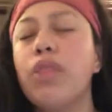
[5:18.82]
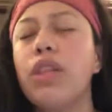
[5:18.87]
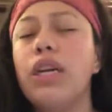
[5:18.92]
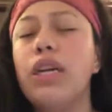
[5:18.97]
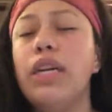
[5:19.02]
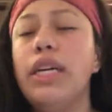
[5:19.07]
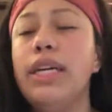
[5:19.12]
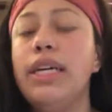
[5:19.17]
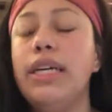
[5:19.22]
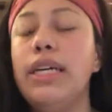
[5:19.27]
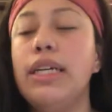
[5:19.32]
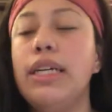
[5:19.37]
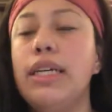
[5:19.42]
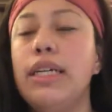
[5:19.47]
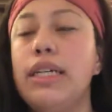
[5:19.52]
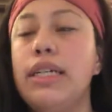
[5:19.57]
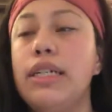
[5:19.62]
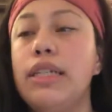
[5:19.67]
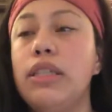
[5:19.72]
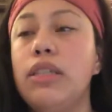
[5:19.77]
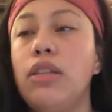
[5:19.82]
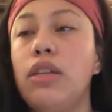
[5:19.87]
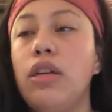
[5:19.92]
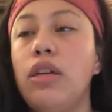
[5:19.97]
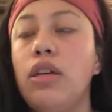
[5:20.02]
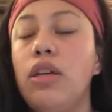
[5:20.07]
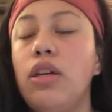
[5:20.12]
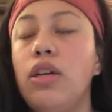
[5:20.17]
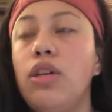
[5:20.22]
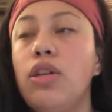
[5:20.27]
He is
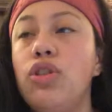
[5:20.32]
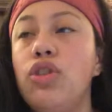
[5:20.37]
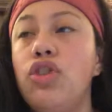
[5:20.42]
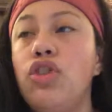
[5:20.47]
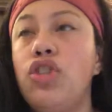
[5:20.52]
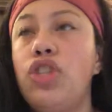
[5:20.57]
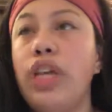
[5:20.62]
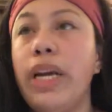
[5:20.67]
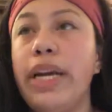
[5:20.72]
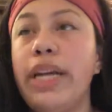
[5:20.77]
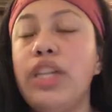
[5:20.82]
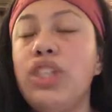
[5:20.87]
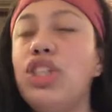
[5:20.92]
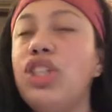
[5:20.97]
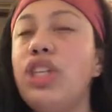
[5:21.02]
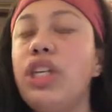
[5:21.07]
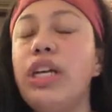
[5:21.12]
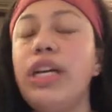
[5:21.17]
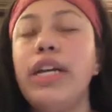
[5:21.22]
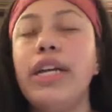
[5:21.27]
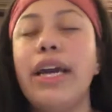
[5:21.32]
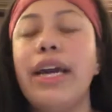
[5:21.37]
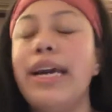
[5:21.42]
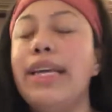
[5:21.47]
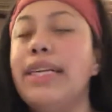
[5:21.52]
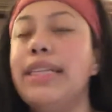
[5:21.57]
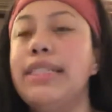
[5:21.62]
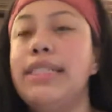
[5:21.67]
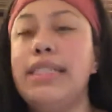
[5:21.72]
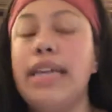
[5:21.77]
changing
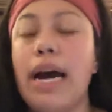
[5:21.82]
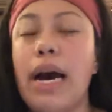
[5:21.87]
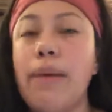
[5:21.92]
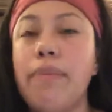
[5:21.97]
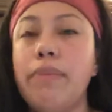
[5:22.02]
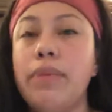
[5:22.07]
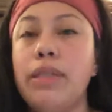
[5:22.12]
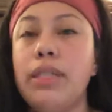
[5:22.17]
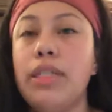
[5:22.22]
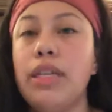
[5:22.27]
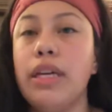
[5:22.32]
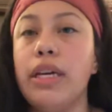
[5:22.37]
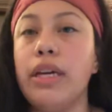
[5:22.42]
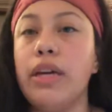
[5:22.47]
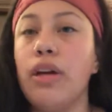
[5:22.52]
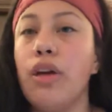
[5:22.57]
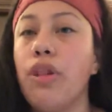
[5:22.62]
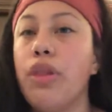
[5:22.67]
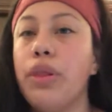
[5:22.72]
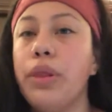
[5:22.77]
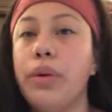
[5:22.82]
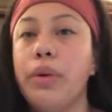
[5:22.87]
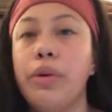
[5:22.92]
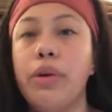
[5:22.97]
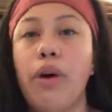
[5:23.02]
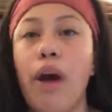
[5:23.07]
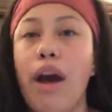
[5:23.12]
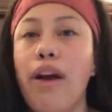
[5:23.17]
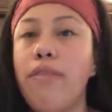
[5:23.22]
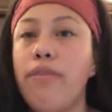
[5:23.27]
and adapting through
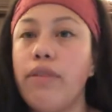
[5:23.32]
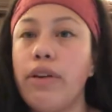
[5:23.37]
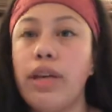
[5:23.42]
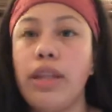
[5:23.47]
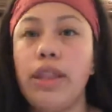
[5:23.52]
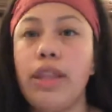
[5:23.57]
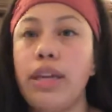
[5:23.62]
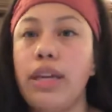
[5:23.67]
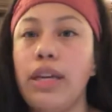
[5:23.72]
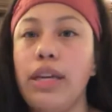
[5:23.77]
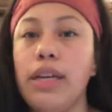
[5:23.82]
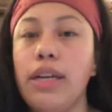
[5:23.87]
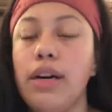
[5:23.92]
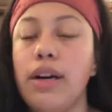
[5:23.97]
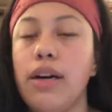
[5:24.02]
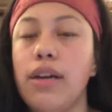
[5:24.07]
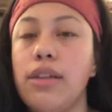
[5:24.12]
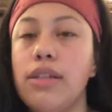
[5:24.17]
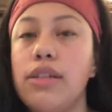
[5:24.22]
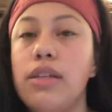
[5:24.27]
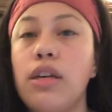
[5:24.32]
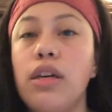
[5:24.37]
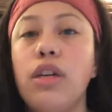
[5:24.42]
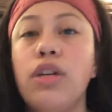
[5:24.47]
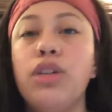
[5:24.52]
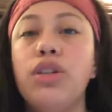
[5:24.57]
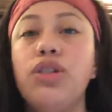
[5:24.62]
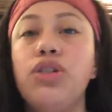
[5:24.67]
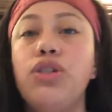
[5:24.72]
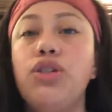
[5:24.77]
everything he does
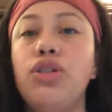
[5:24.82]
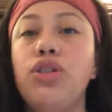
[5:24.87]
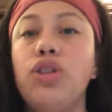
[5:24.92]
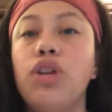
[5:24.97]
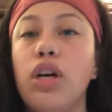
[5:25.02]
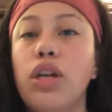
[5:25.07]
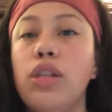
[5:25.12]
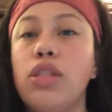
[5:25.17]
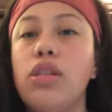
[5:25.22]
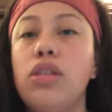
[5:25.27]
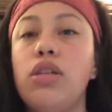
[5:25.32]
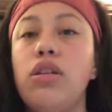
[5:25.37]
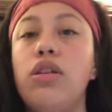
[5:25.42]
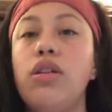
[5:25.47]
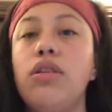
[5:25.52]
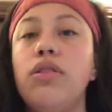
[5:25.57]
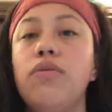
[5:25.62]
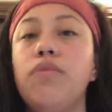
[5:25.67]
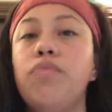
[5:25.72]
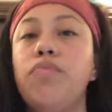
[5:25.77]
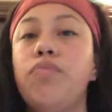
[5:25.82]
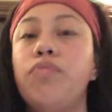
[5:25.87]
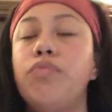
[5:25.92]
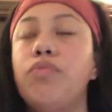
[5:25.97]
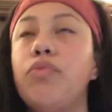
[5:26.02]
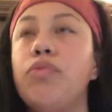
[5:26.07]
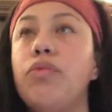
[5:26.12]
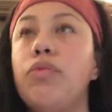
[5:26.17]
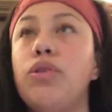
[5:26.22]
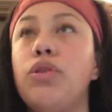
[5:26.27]
just
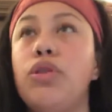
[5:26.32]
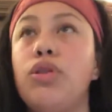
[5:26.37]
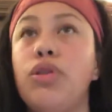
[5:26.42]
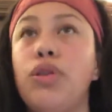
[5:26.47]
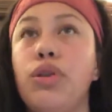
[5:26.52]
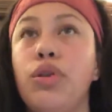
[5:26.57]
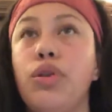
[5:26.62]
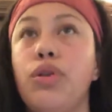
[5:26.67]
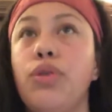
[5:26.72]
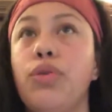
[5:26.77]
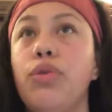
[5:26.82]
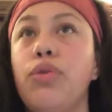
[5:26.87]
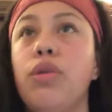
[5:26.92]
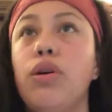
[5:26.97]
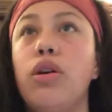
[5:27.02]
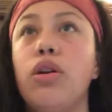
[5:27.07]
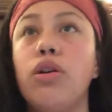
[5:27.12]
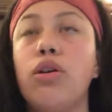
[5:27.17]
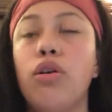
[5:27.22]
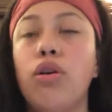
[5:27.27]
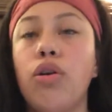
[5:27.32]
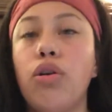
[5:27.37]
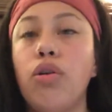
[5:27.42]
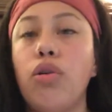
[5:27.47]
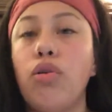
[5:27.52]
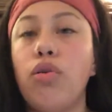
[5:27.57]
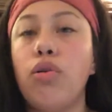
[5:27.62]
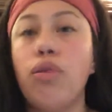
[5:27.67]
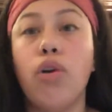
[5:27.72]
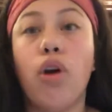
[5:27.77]
to
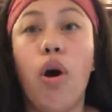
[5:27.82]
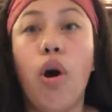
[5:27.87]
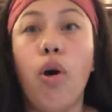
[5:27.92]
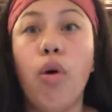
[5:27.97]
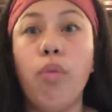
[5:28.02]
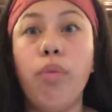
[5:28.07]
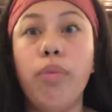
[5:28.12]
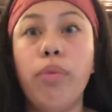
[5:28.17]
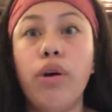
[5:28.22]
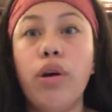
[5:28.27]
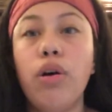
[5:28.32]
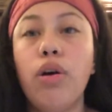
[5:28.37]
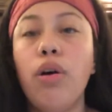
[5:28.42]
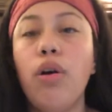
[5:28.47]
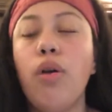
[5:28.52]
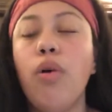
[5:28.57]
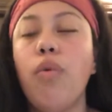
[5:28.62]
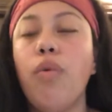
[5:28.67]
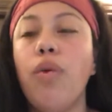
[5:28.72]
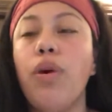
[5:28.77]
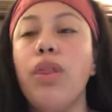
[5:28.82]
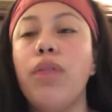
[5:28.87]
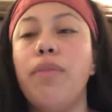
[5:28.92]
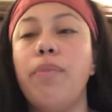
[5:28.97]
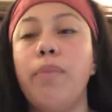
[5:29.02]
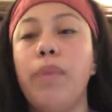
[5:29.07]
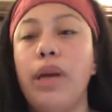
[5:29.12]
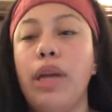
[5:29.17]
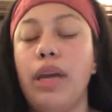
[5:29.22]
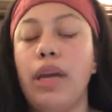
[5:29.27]
cope with
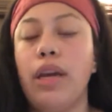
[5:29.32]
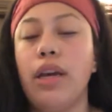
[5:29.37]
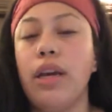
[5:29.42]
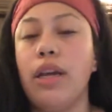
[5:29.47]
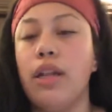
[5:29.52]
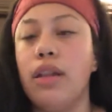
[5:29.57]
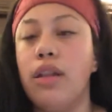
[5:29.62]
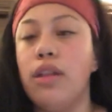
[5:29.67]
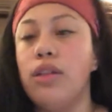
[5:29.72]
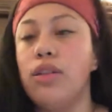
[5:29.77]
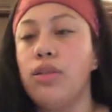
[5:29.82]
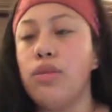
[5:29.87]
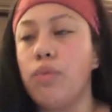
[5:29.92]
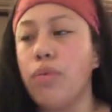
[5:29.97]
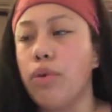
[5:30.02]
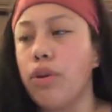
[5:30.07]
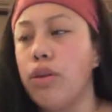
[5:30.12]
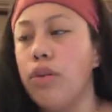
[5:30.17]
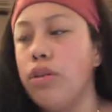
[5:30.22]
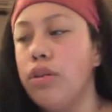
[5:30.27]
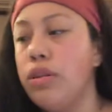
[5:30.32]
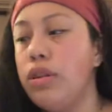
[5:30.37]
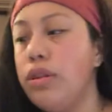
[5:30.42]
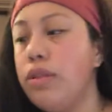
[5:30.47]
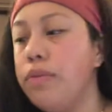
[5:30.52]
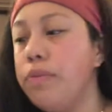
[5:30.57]
being in this world.